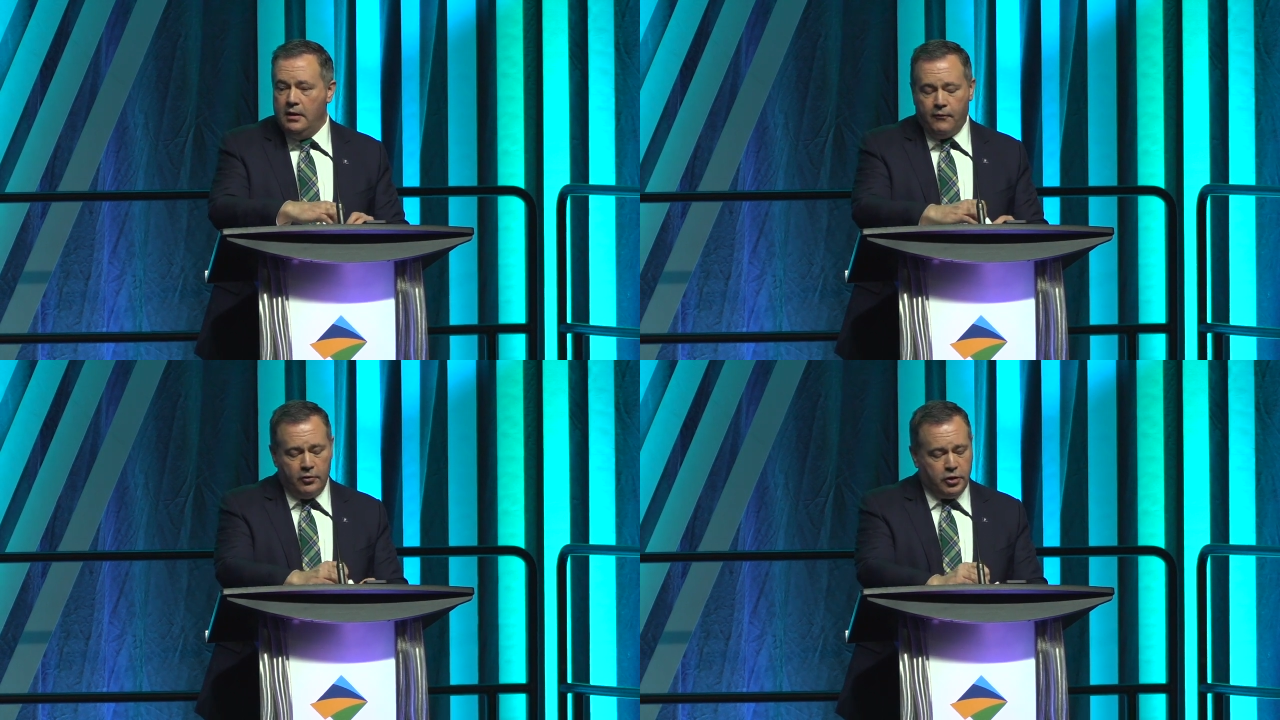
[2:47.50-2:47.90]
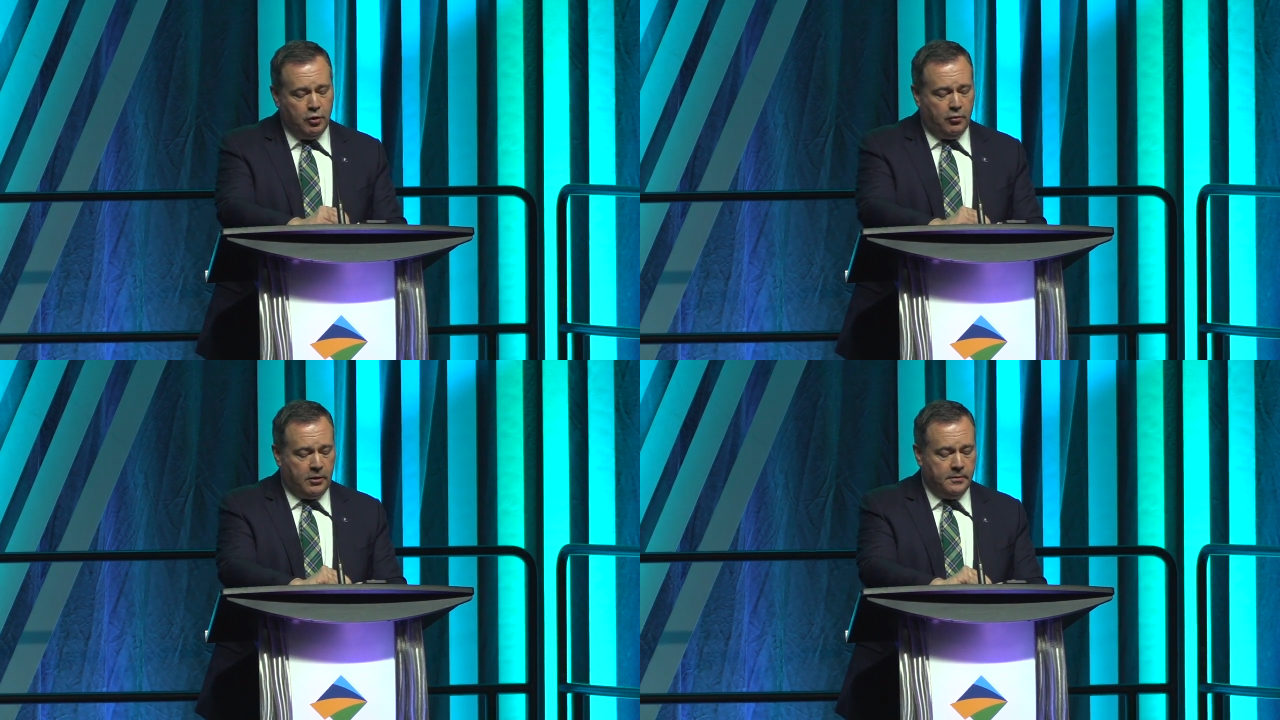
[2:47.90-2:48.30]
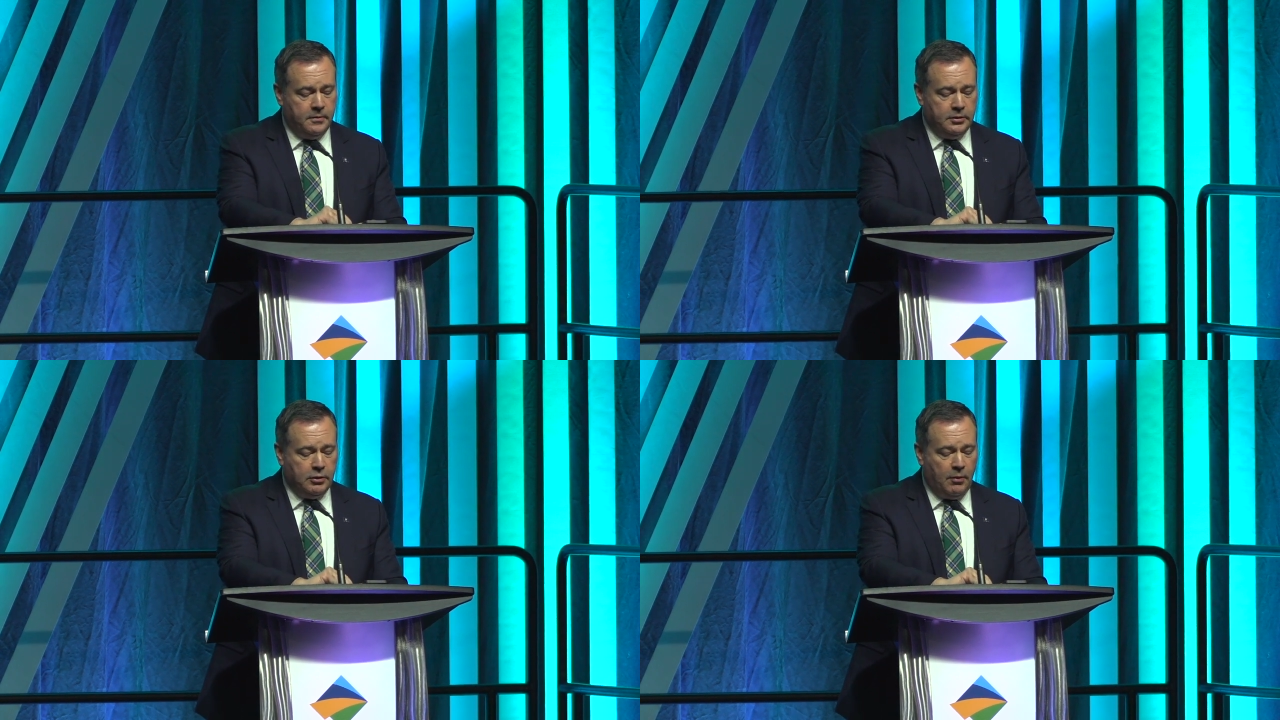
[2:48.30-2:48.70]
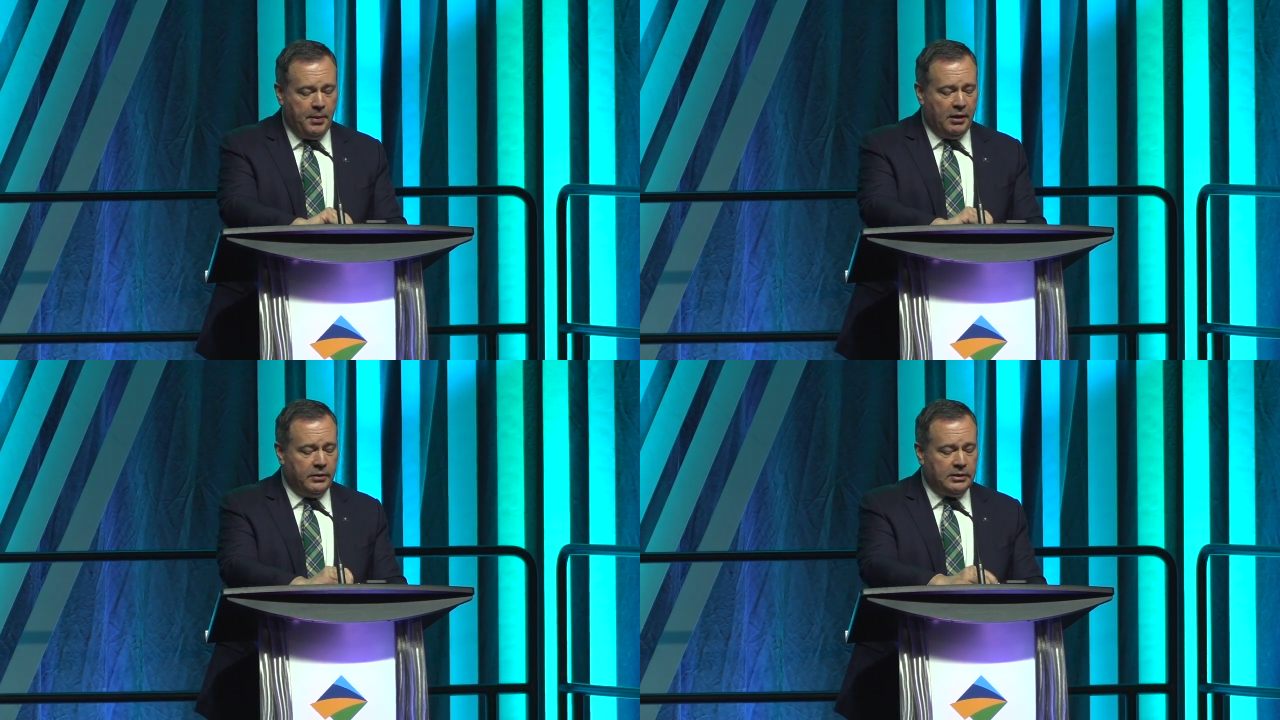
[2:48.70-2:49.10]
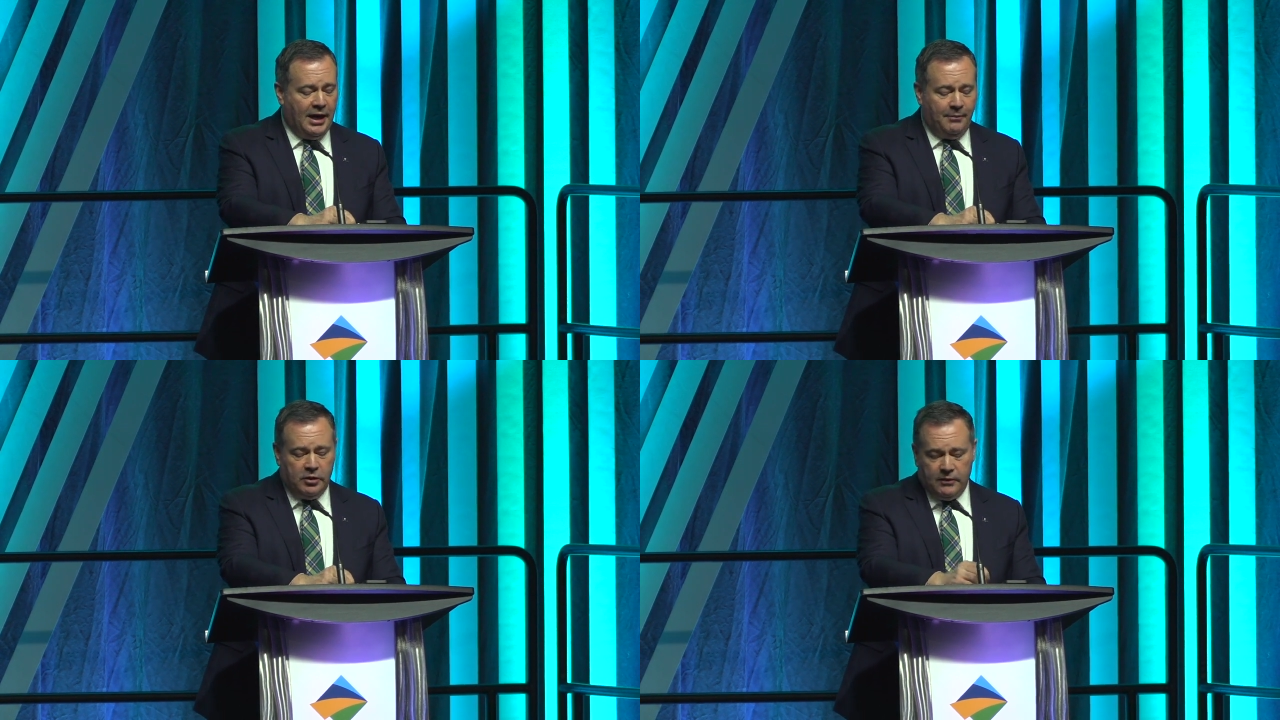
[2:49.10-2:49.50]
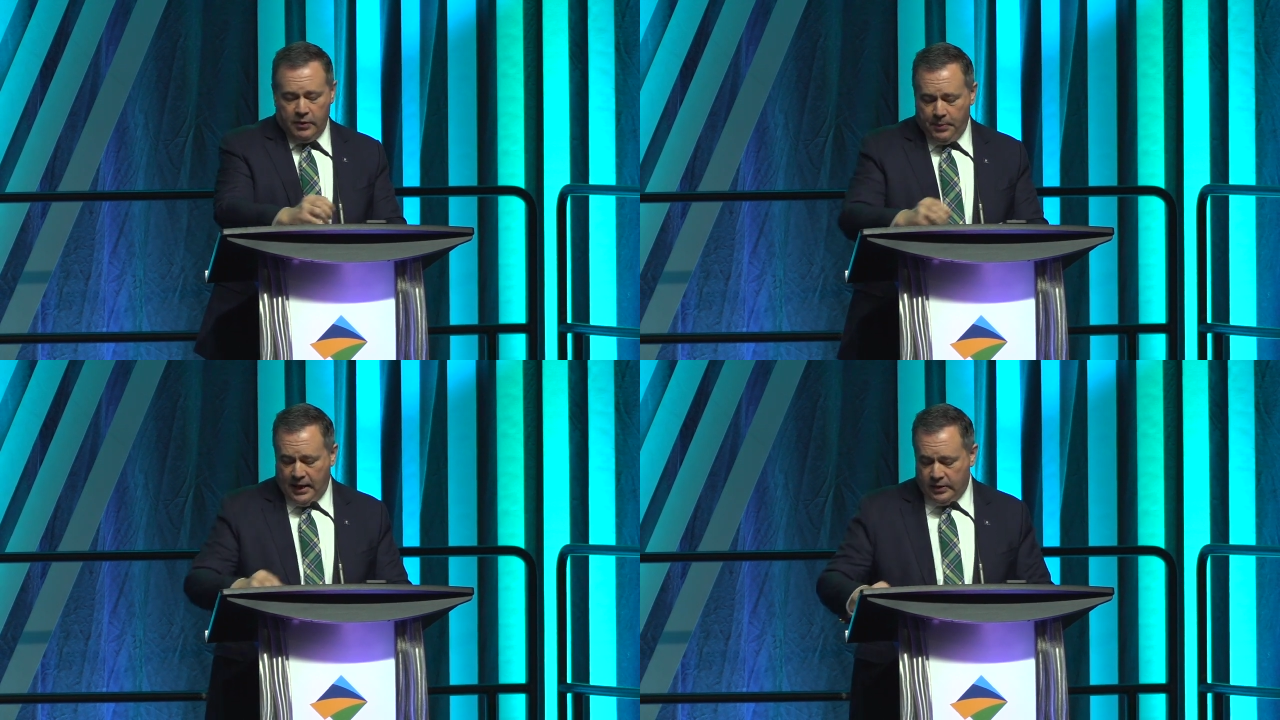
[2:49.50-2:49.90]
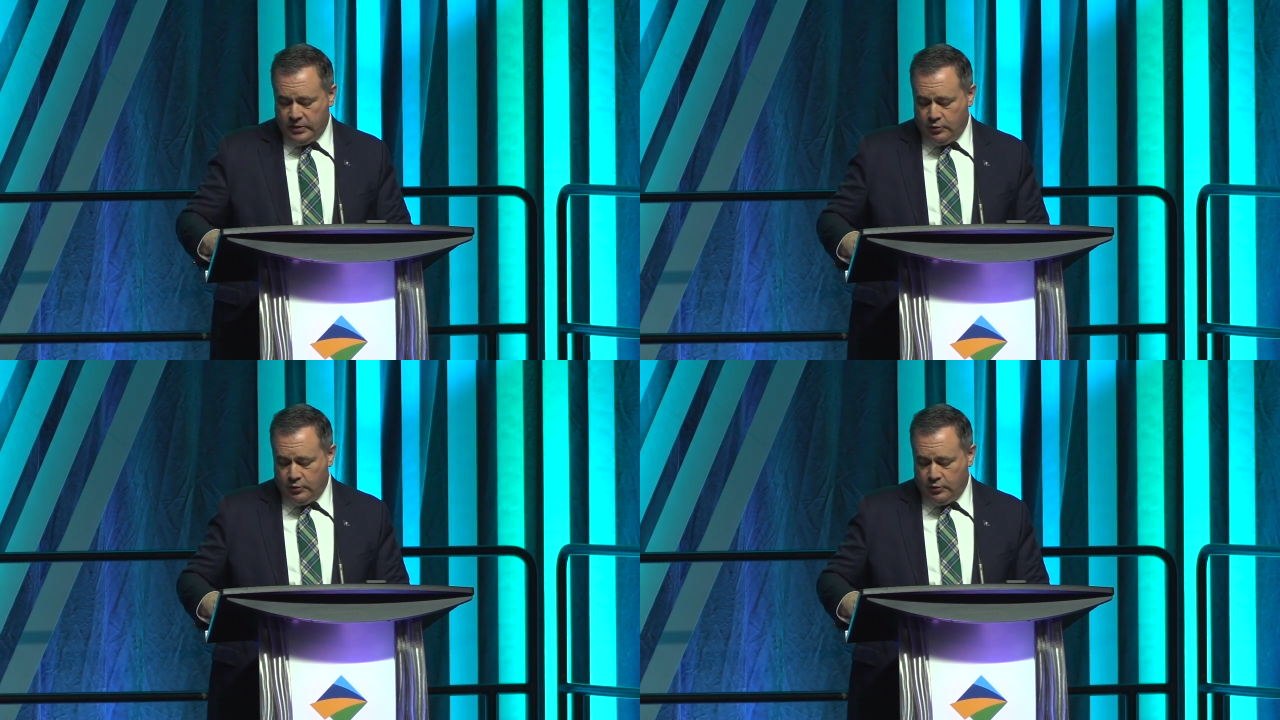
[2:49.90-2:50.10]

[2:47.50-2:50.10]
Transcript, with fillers: for sure, to repair the damage of the past